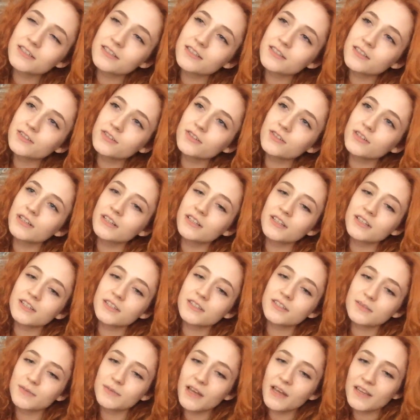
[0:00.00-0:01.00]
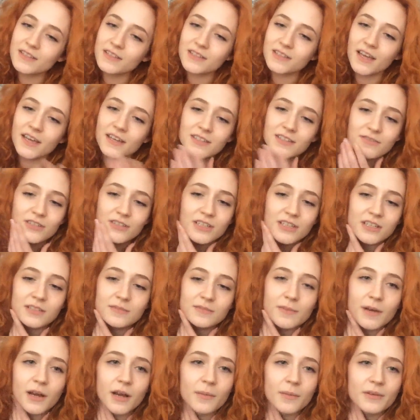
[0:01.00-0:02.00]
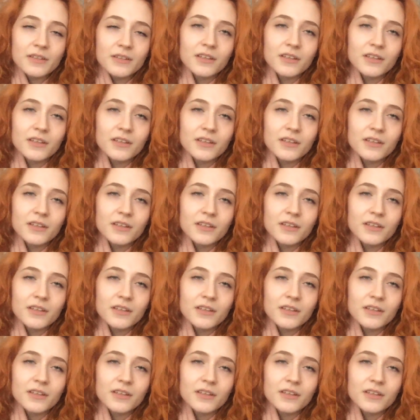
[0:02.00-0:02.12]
They're doing this scientific experiment.